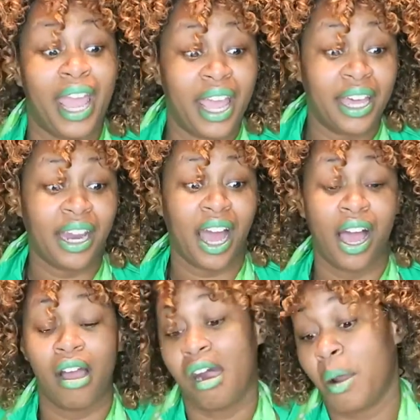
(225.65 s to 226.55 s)
and
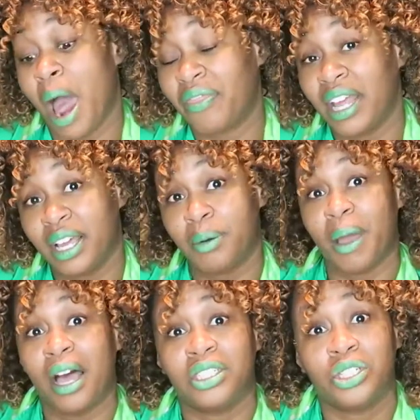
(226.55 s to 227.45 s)
I think
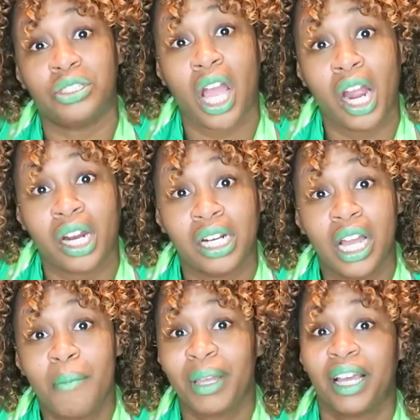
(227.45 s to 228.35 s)
I'll choose her
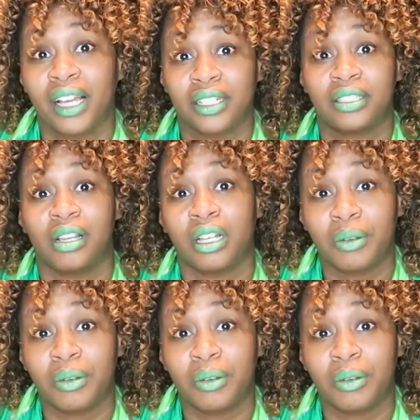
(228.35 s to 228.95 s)
because,